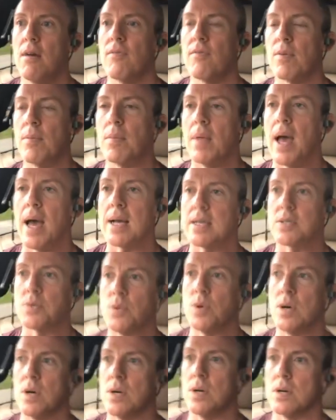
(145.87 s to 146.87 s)
from the
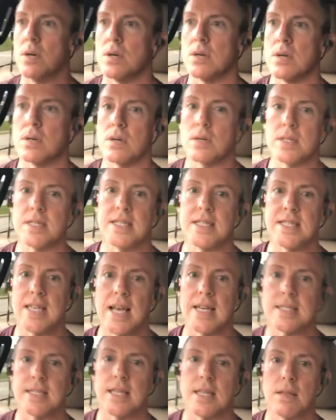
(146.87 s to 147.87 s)
actual
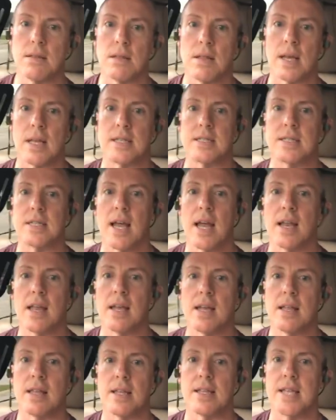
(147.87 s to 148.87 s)
test, like
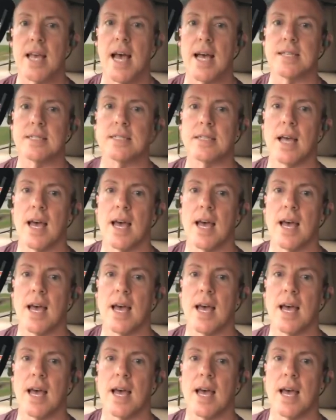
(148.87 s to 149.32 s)
studying the test.